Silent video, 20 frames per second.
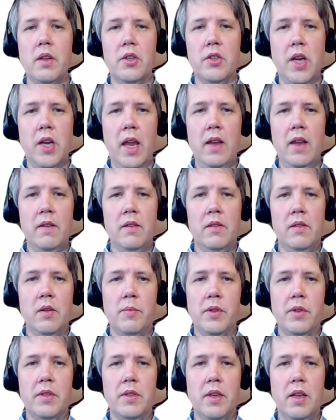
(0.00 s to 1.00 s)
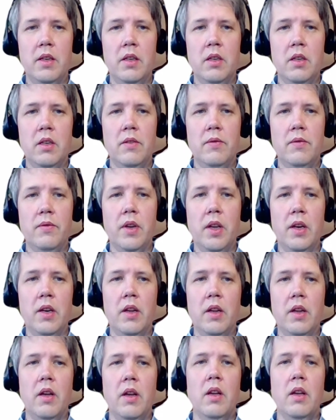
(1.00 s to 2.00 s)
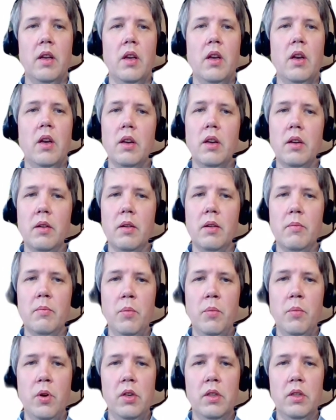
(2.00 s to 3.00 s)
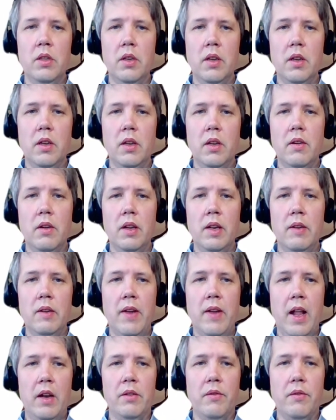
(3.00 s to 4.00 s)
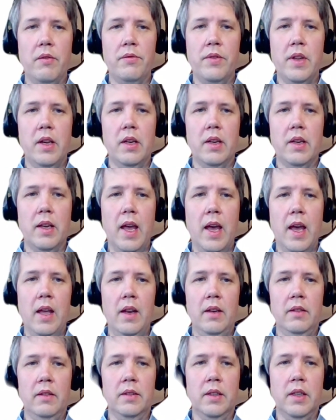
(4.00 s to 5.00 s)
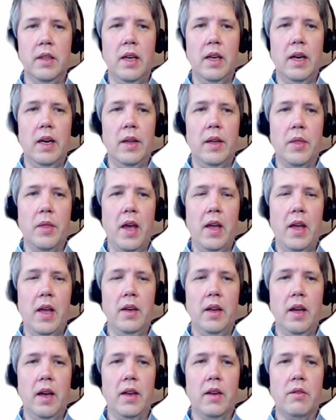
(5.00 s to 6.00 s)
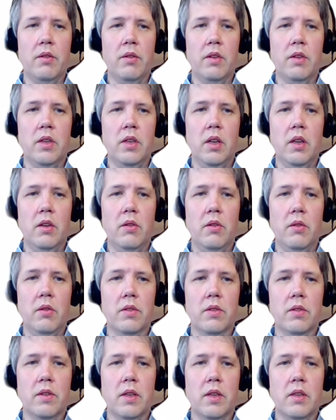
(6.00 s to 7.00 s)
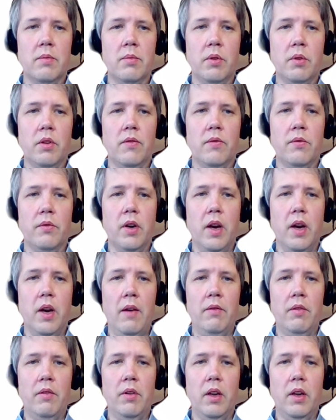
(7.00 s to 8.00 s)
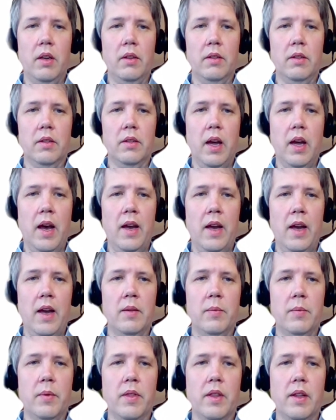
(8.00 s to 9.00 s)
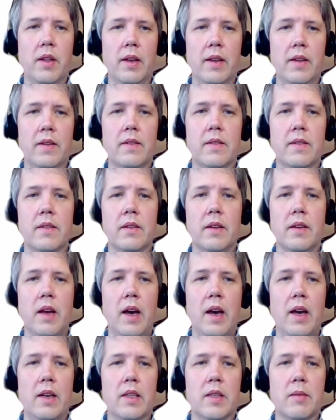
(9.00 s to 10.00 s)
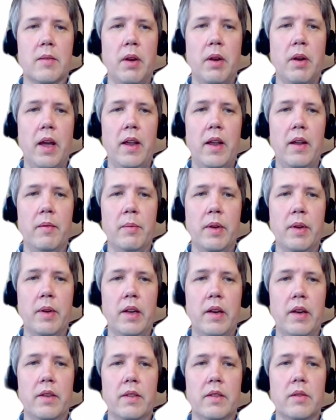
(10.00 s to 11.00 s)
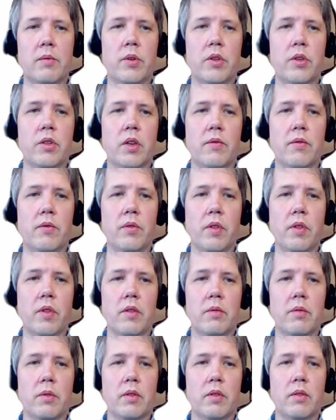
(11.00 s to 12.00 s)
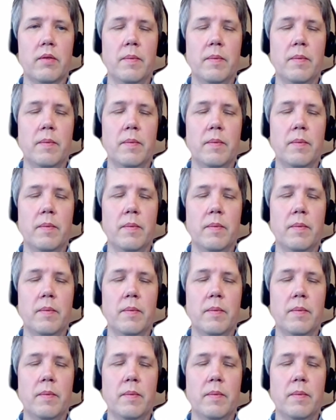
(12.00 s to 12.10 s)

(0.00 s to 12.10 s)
JSON representative in a multi-value field again. And then I could here use this one for every item in the list. I display list, which gives you this one.